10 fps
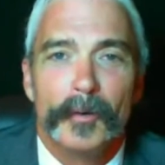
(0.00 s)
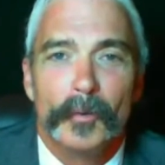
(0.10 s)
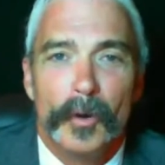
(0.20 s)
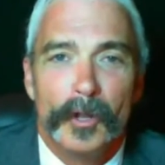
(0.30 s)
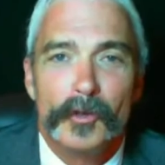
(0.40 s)

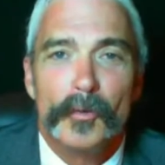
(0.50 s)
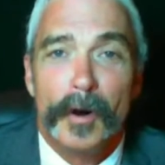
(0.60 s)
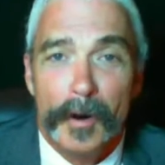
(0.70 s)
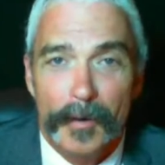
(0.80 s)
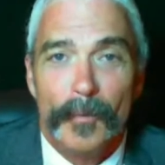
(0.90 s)
while
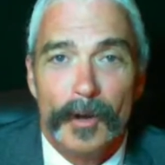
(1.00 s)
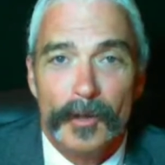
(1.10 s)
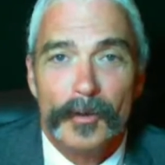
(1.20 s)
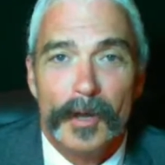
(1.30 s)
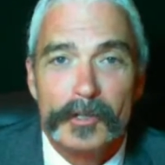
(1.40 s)

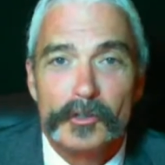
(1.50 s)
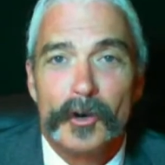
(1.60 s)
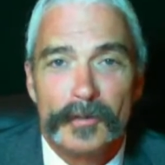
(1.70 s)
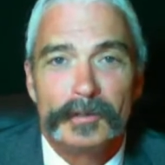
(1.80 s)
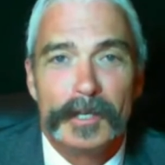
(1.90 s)
you guys
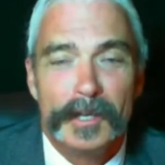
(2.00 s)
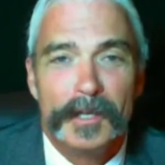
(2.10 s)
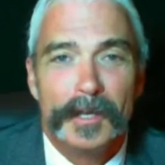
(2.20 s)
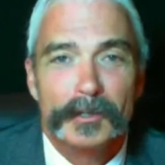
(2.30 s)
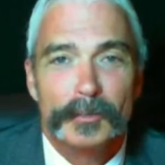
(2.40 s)
are the
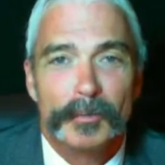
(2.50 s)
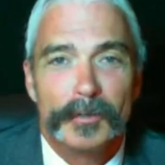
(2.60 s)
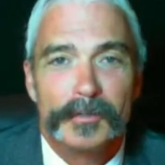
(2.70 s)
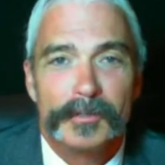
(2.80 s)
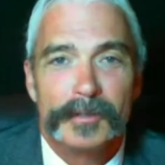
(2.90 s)
leading
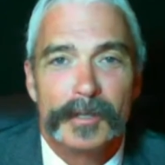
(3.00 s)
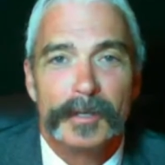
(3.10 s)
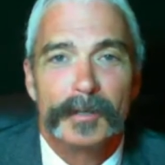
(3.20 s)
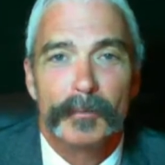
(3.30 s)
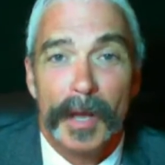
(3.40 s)
experts
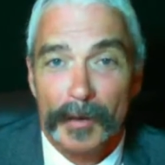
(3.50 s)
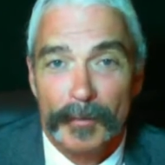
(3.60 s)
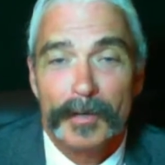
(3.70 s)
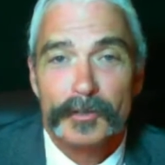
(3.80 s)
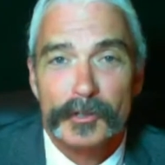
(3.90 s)
in
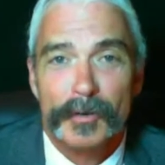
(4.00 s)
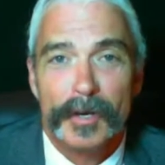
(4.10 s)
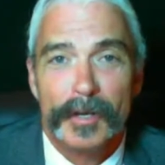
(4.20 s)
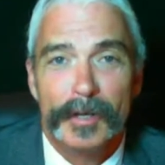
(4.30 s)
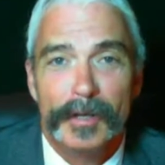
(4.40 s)
background
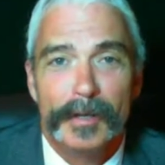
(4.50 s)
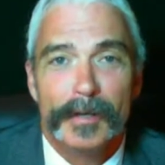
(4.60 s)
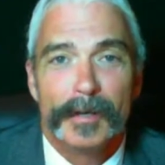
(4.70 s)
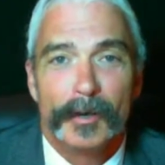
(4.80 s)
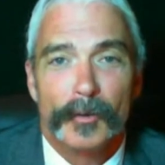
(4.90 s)
screening
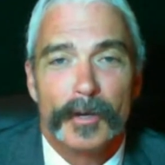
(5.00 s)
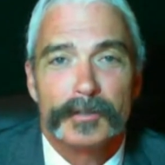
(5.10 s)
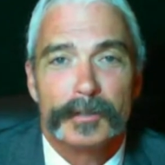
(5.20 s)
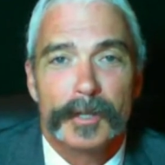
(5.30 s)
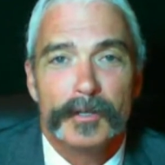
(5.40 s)
across
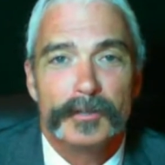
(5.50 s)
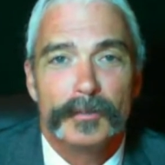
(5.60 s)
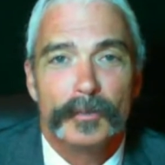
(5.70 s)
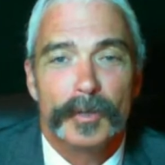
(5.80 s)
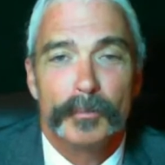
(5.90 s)
the
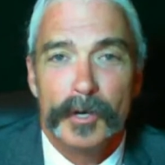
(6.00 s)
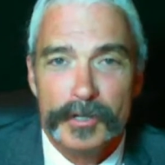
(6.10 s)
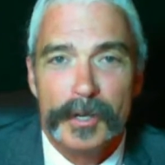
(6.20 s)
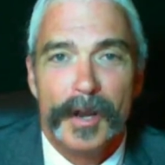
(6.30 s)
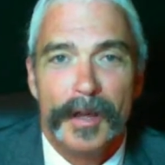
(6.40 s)
nation, we
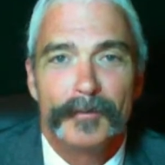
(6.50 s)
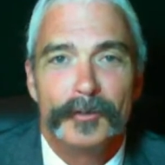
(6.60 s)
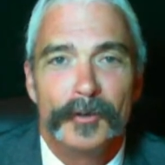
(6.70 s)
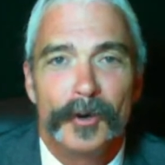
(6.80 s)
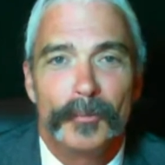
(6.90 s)
appreciate having
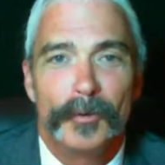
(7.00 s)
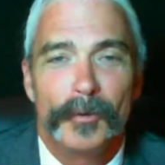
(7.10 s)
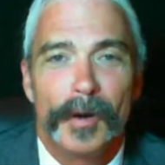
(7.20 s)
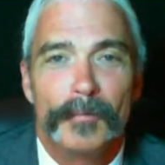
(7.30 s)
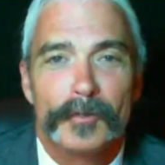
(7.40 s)
you in our
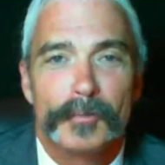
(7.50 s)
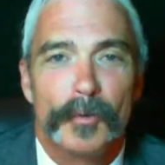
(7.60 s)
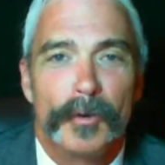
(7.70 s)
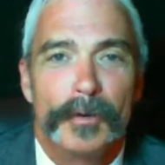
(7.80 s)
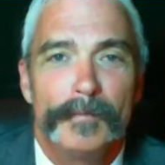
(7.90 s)
program this
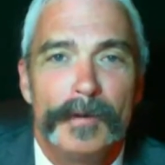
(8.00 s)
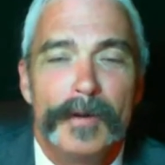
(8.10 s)
morning.